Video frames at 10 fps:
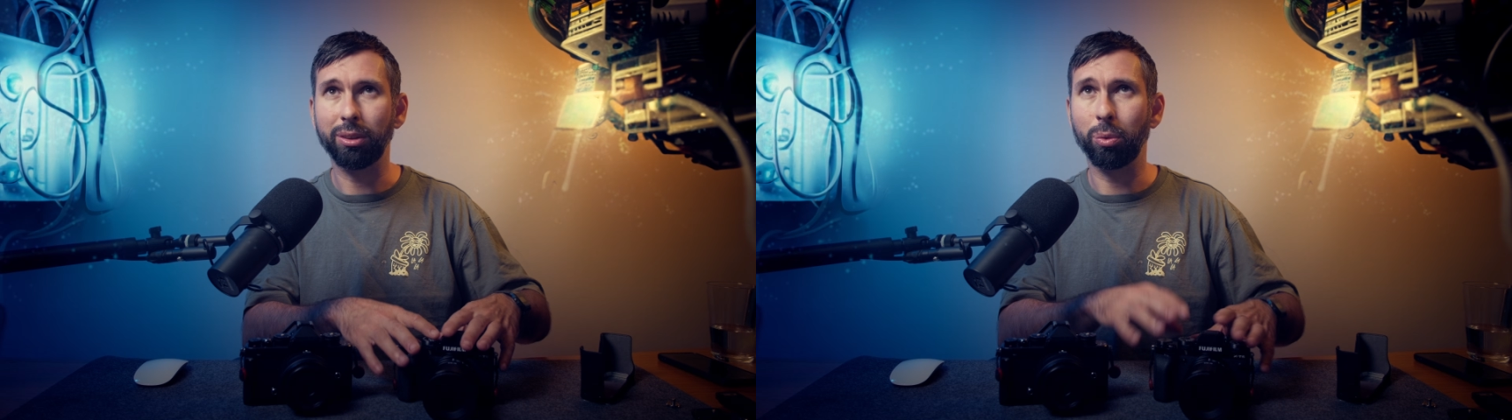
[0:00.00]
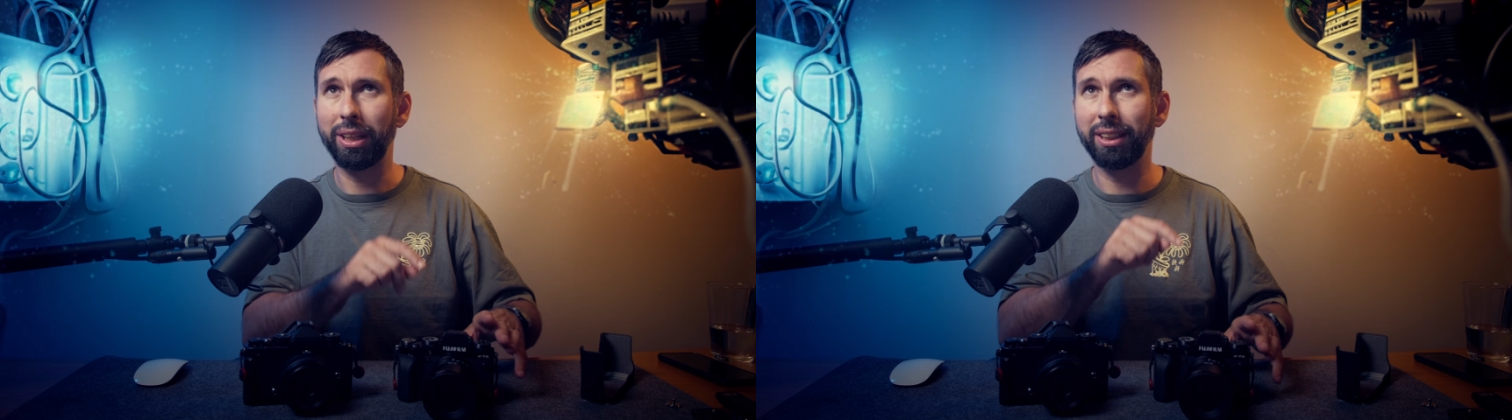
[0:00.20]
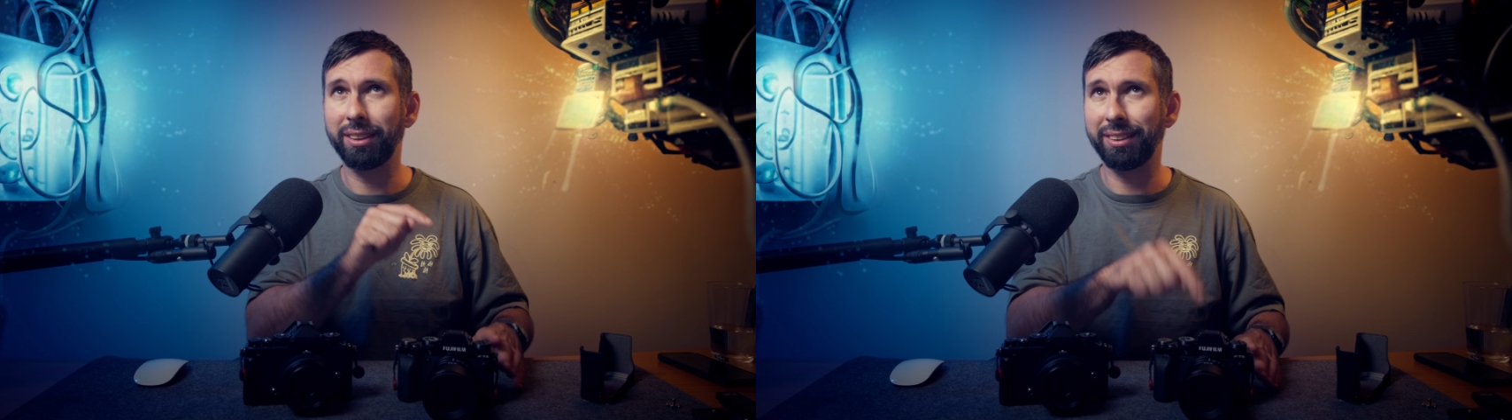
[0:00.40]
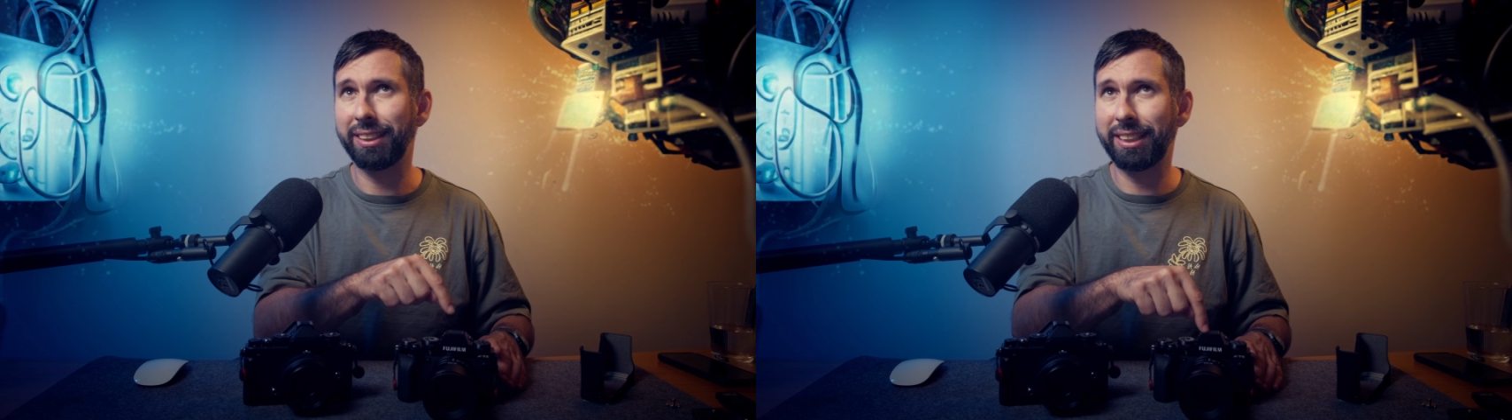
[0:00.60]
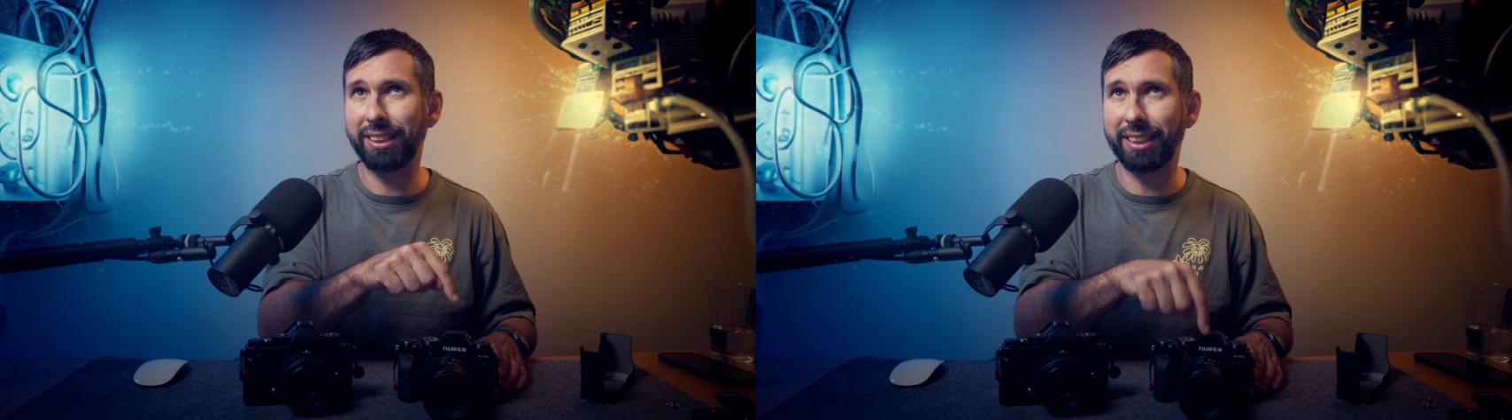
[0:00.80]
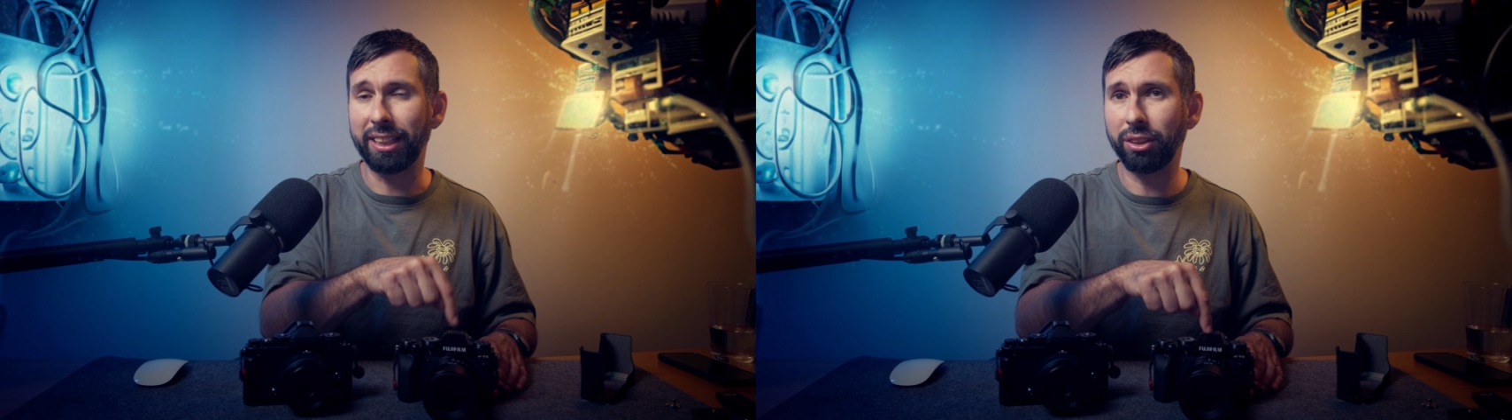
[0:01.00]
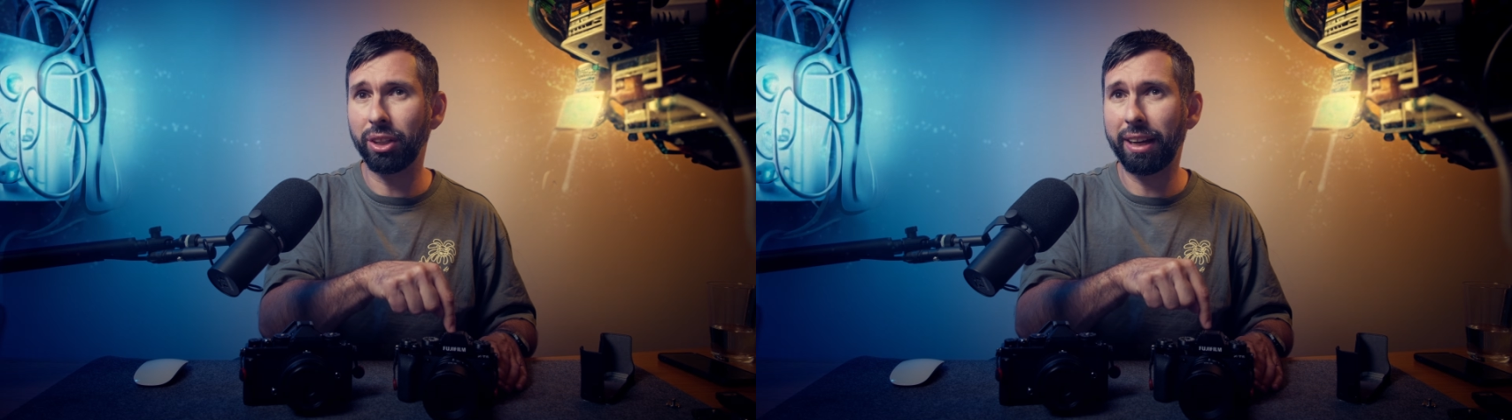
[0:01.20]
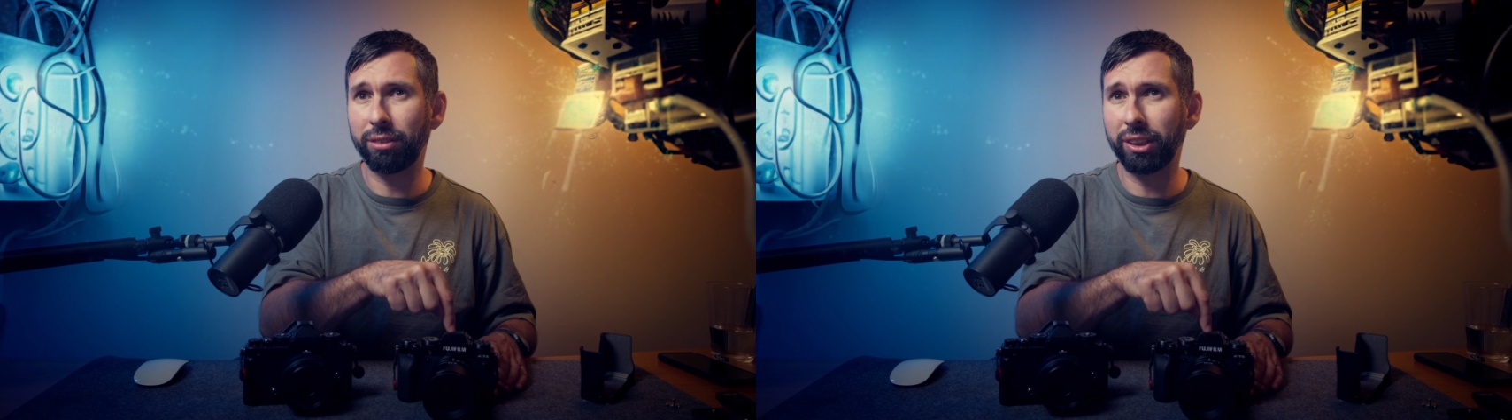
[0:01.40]
Well, then you
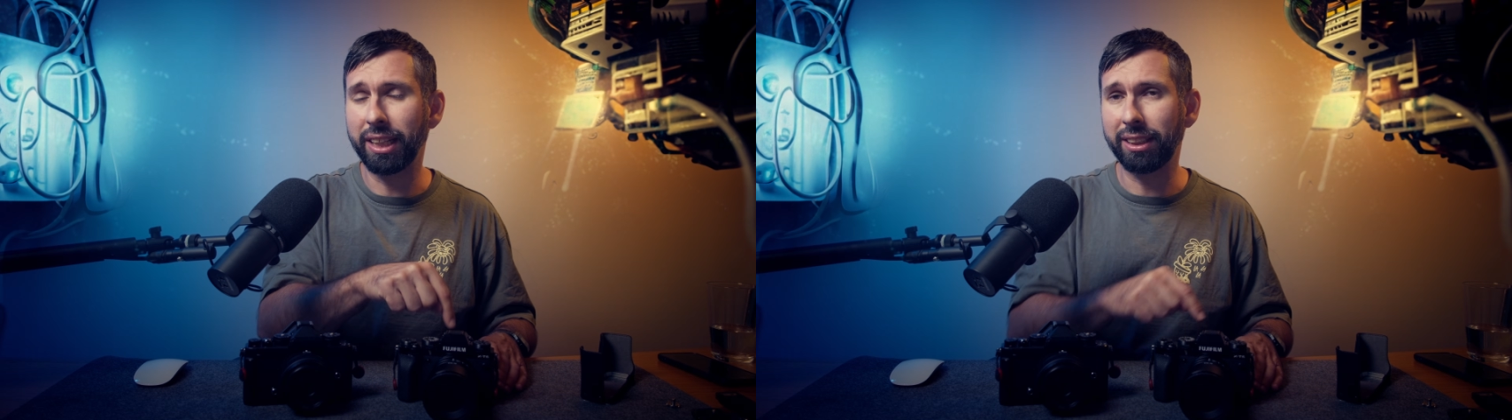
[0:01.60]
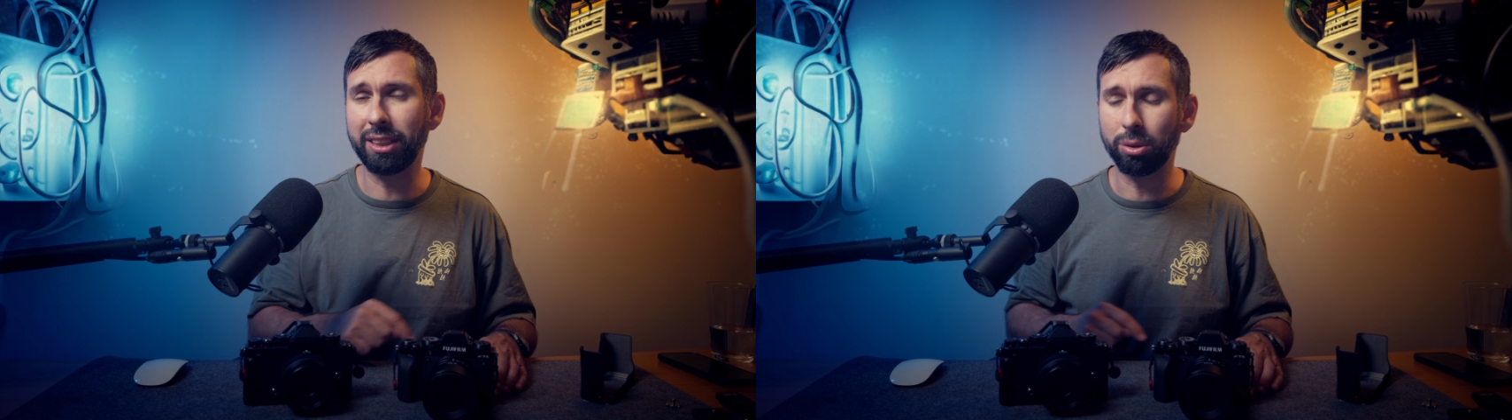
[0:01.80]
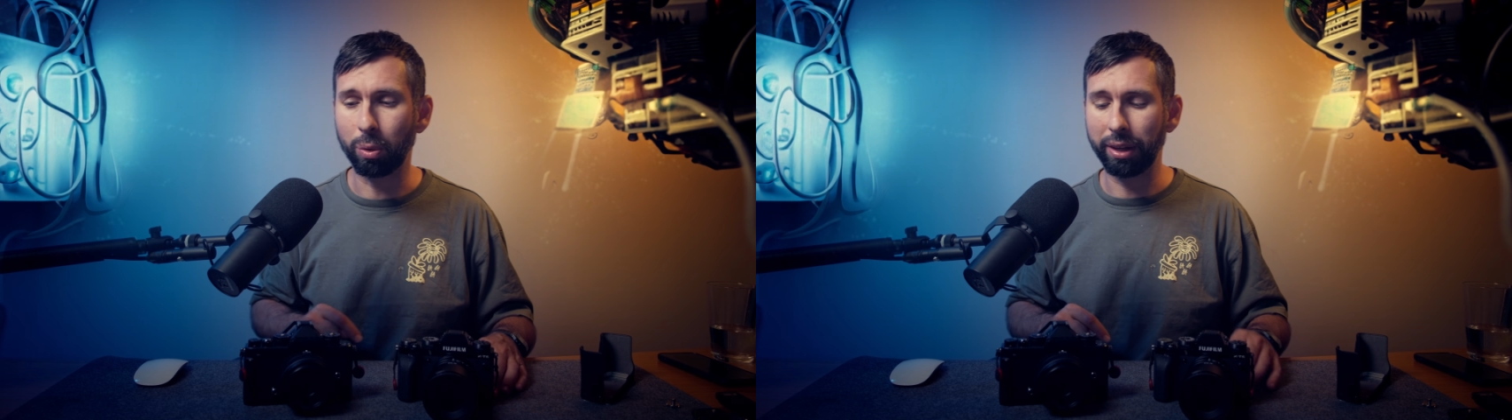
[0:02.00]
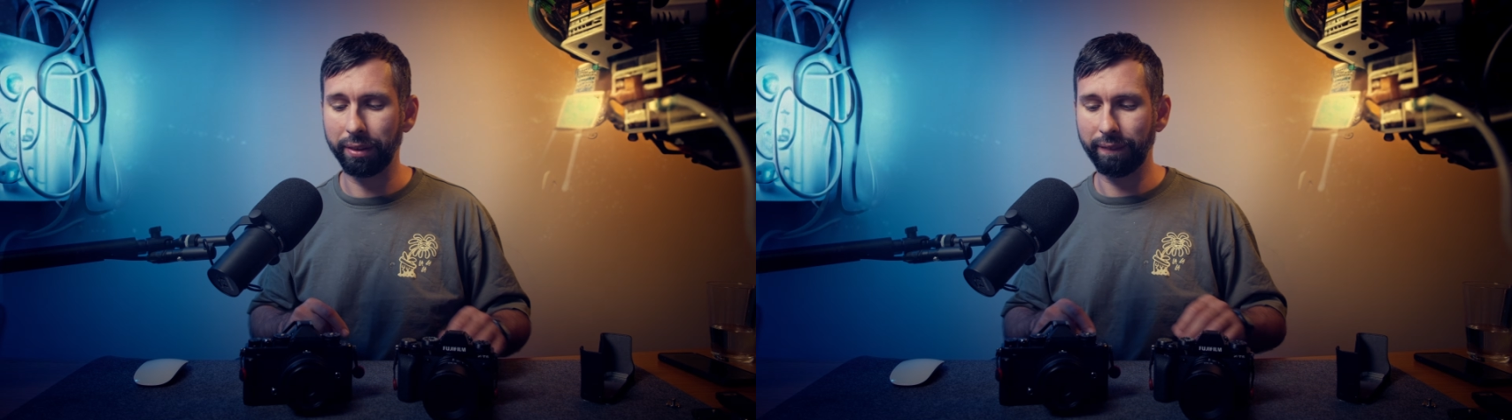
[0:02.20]
have to get this one.